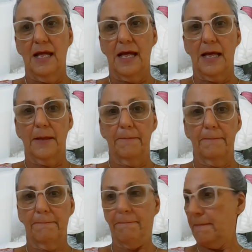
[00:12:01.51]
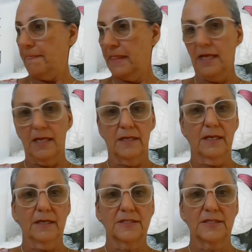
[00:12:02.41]

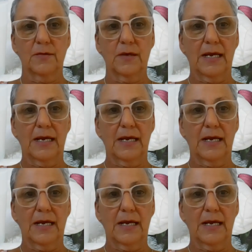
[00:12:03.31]
Yeah, so